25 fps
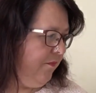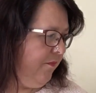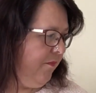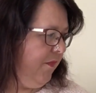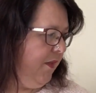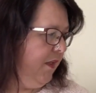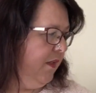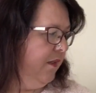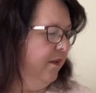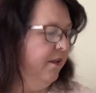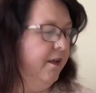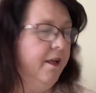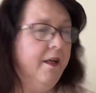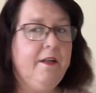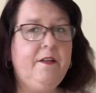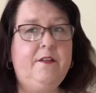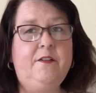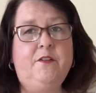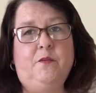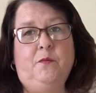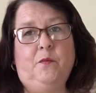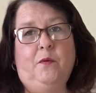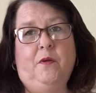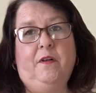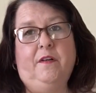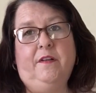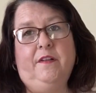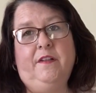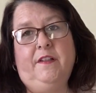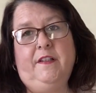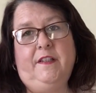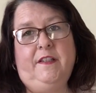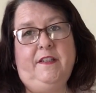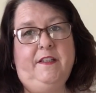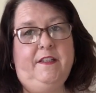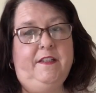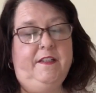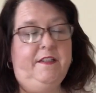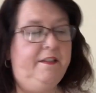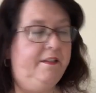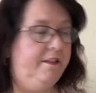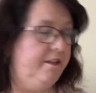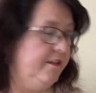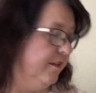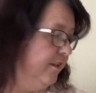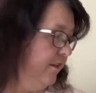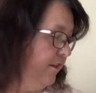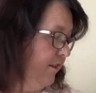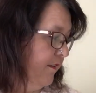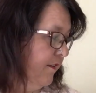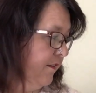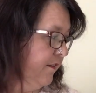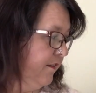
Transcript: The next one is